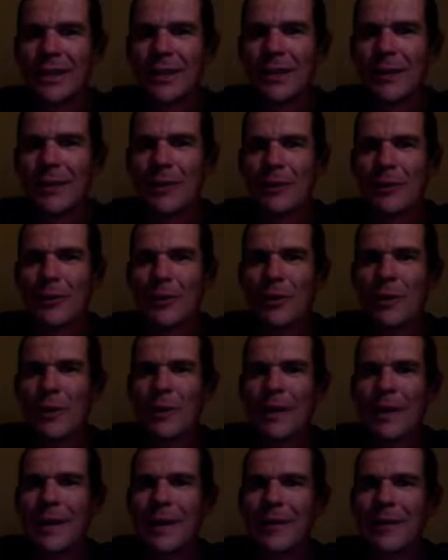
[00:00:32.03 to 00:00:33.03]
I'm looking forward to
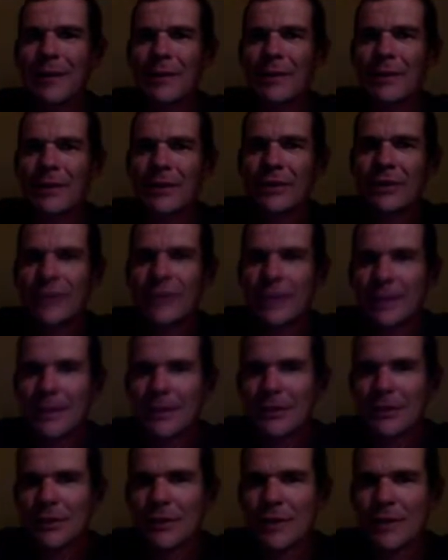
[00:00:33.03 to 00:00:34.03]
getting my hands on one of these.
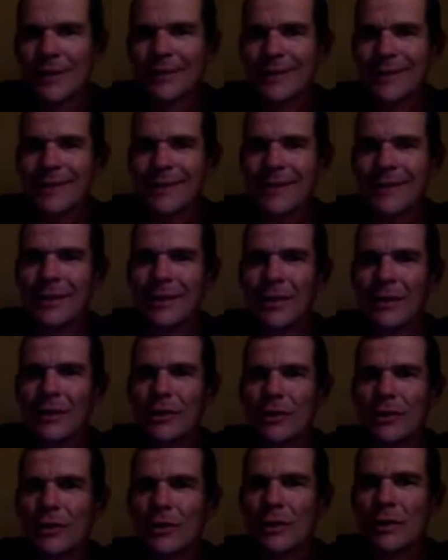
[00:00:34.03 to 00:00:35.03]
This new XT
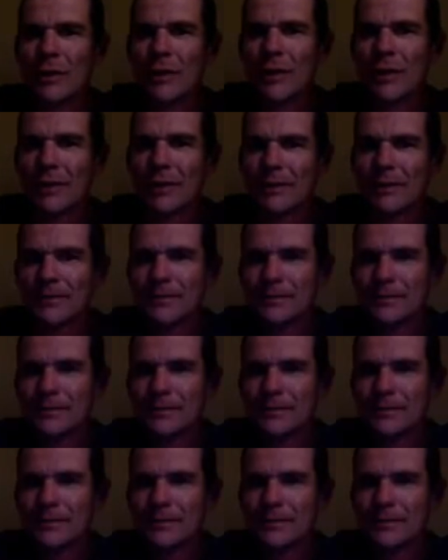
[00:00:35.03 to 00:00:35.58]
DI2 rear derailleur.